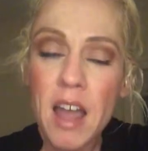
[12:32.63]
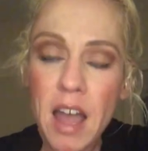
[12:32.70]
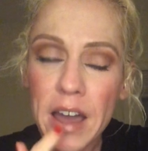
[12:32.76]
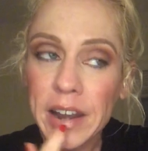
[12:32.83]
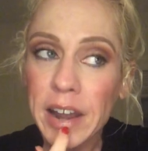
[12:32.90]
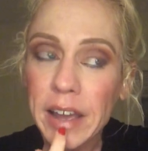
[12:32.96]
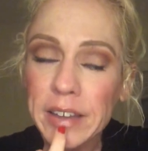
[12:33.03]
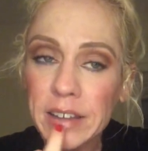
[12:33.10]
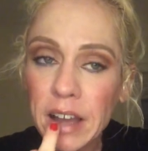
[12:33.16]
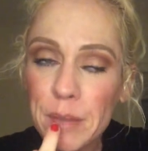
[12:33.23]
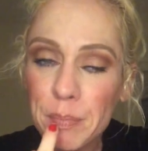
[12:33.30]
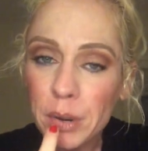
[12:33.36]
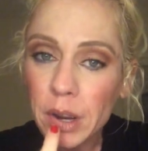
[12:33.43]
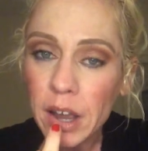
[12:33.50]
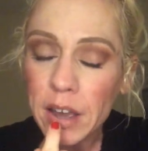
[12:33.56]
And I
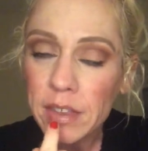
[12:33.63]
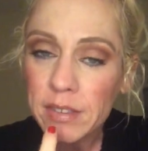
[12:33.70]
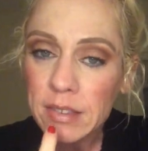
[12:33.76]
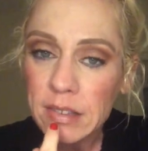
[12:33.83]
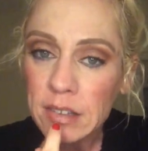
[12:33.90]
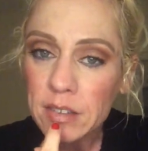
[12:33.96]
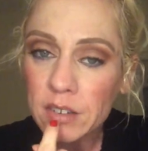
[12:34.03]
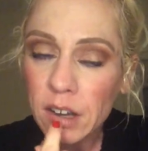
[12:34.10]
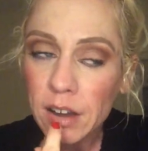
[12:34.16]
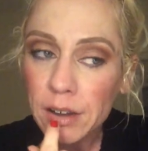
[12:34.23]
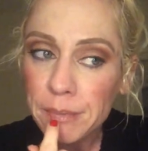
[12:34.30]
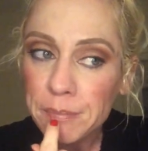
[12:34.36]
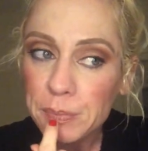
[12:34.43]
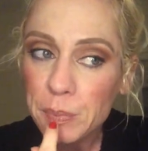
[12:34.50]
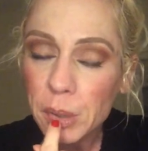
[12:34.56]

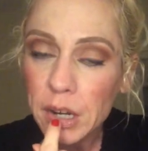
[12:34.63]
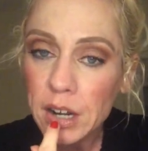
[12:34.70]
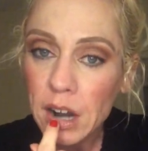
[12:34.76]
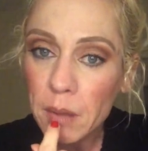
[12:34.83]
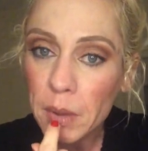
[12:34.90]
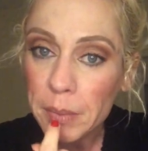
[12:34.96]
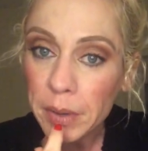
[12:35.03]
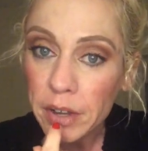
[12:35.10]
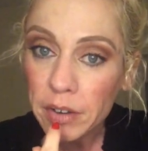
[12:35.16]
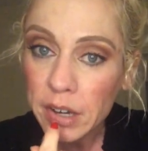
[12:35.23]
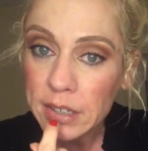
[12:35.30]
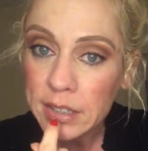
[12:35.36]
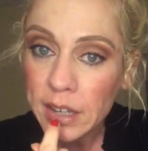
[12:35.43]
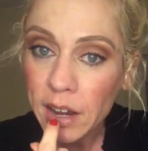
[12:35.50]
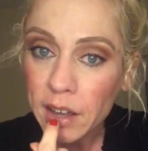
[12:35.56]
put it on my bike
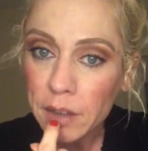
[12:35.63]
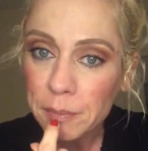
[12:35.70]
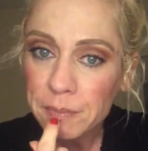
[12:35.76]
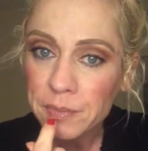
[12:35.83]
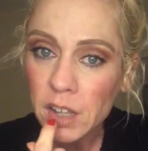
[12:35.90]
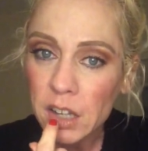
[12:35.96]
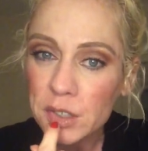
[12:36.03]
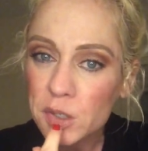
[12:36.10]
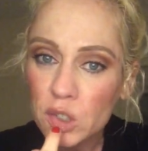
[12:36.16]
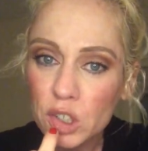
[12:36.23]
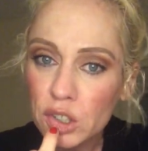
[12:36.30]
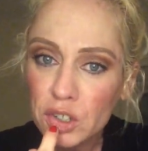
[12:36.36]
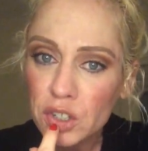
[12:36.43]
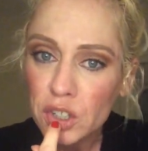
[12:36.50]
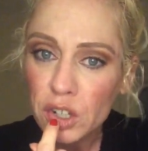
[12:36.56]
ride today. I
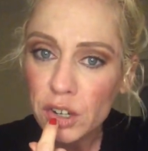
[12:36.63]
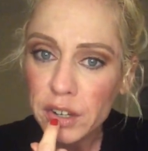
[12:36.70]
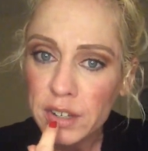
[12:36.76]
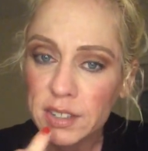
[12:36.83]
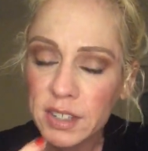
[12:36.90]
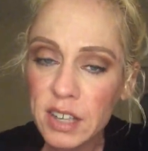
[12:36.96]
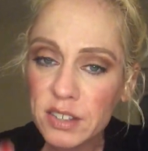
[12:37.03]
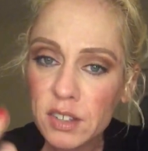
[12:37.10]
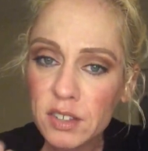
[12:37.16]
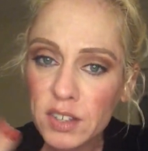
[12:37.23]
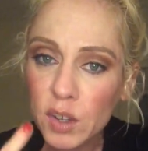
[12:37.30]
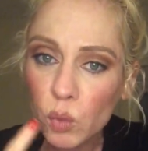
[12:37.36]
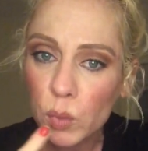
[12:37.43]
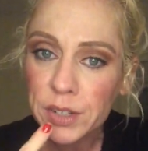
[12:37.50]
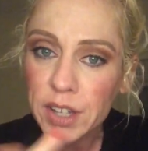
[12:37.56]
just curious, because it's
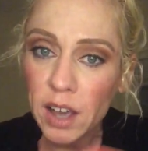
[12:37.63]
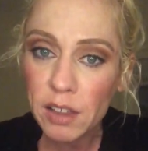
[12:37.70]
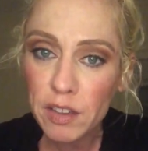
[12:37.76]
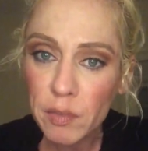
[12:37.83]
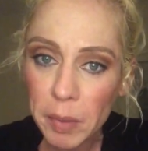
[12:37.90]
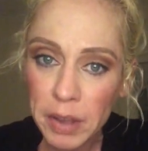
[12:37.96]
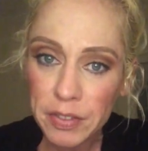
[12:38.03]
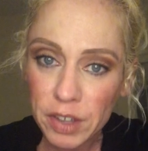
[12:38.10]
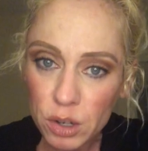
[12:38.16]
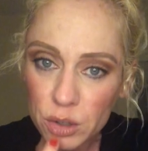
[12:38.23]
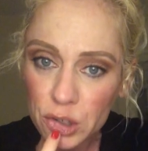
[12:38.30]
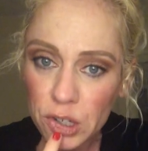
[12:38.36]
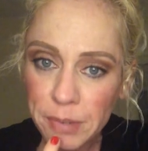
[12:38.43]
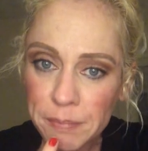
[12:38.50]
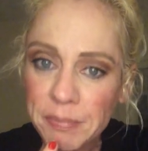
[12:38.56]
like windy. I live by the
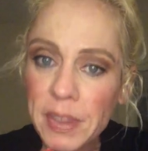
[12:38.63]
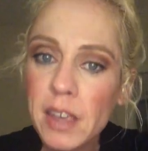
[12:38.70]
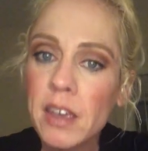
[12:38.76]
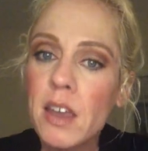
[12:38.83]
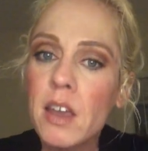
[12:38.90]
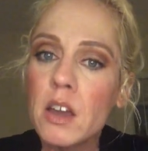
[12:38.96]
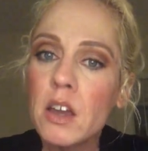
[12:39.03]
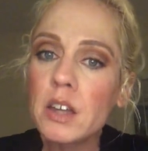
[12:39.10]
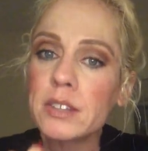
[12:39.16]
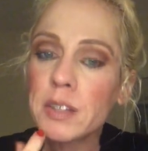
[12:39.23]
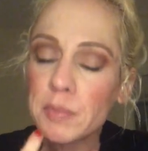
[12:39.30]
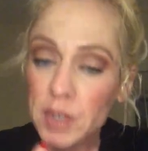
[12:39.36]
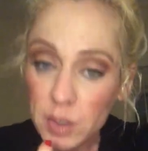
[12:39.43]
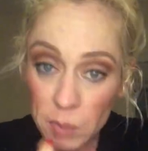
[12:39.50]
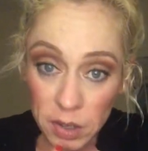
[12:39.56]
ocean, and
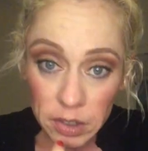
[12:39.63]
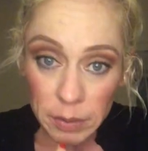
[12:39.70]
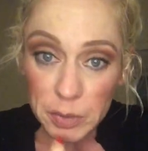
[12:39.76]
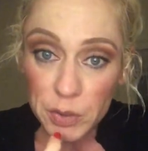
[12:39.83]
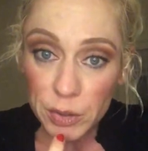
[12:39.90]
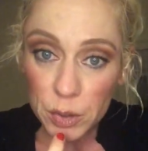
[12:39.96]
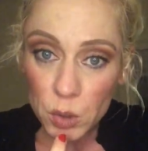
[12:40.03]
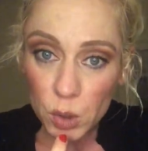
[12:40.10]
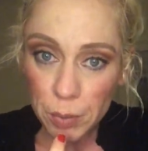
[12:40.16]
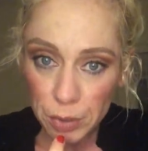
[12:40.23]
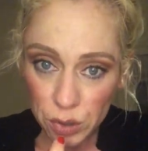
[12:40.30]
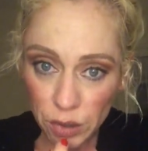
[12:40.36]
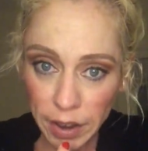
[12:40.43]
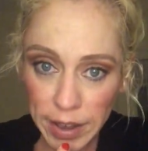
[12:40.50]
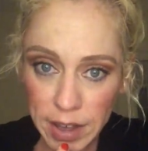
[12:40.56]
sometimes my lips feel super
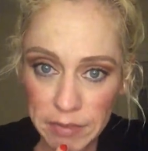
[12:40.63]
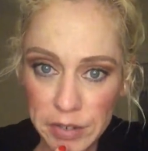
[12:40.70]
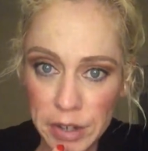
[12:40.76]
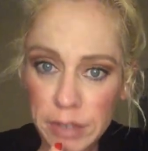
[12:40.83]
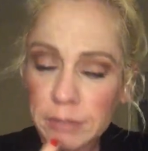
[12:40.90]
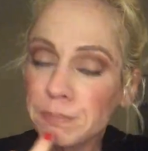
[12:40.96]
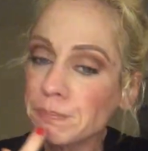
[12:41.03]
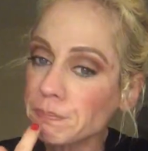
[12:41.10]
dry after.